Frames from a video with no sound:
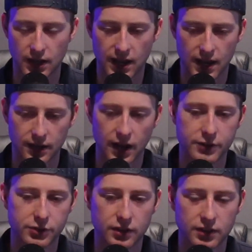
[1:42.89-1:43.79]
And
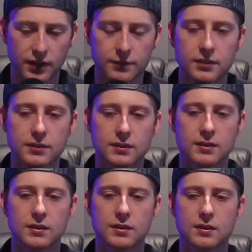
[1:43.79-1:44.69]
I think
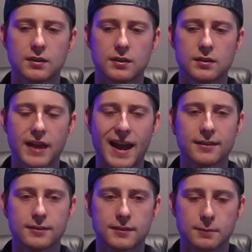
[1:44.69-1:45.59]

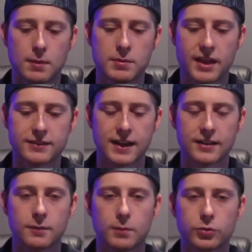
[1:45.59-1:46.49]
that's
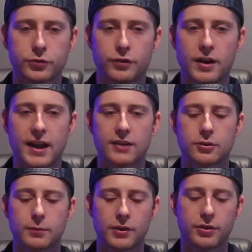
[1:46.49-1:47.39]
not the most fun
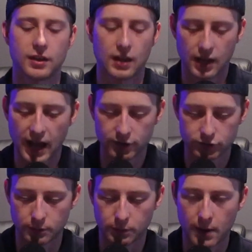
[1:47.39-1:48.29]
answer, but I think it
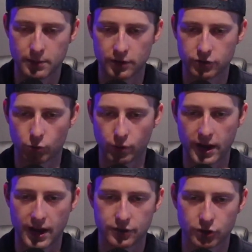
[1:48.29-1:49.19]
actually probably is the
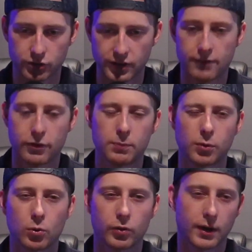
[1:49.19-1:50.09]
right answer, because every
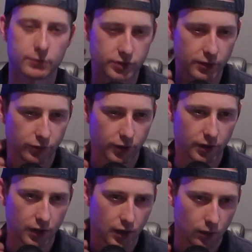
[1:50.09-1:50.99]
program's different.
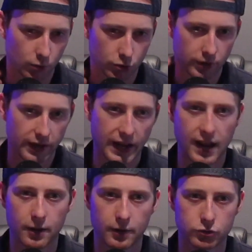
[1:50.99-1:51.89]
Recruiting
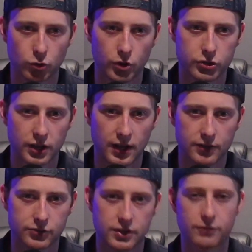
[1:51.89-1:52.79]
in Georgia
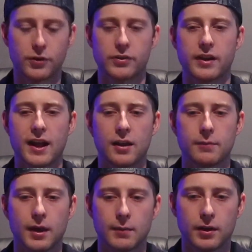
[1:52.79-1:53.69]
is different than
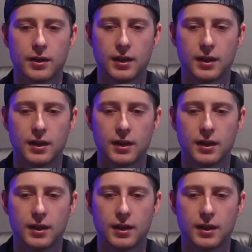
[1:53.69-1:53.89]
Alabama.